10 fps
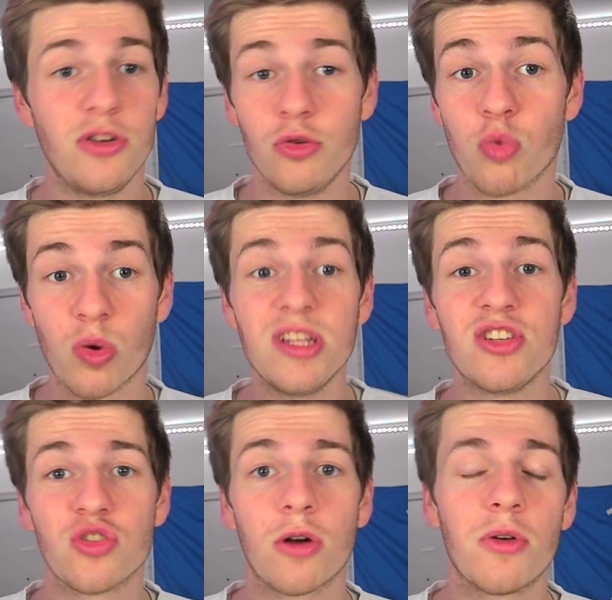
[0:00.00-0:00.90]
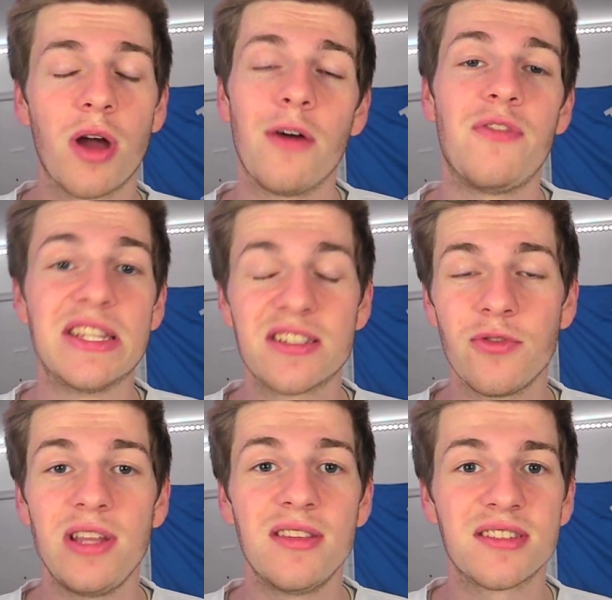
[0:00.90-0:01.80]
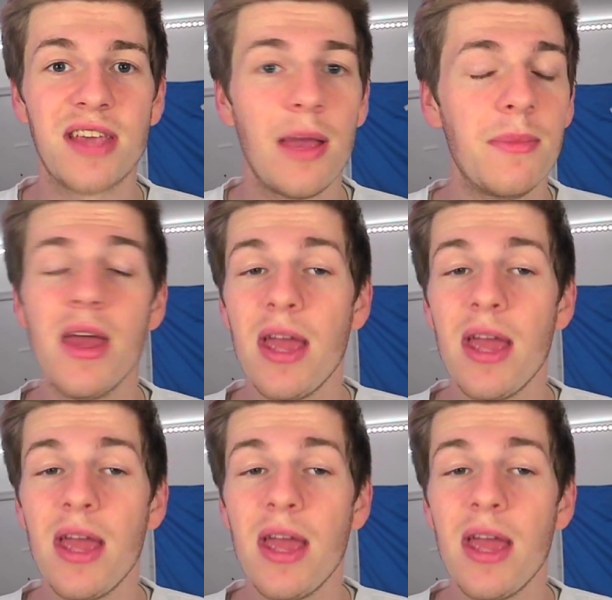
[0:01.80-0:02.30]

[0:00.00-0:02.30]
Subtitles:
who really struggled offensively in this game,